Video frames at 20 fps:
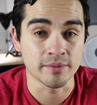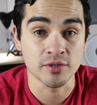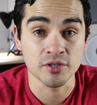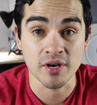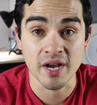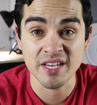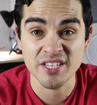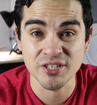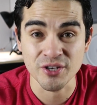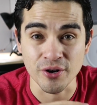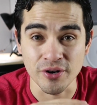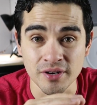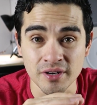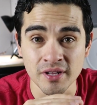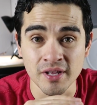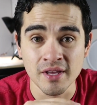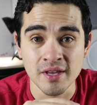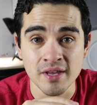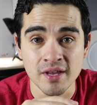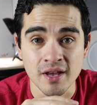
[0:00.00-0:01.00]
So
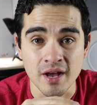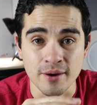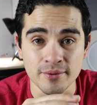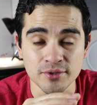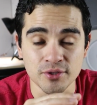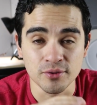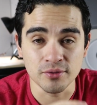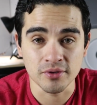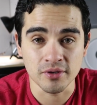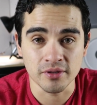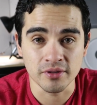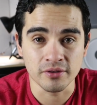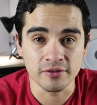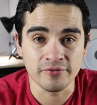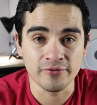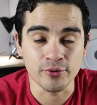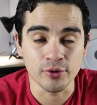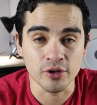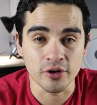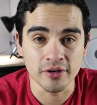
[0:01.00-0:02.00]
I was doing all their
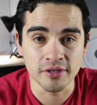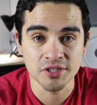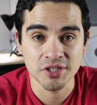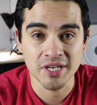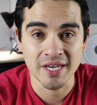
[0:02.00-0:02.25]
full arch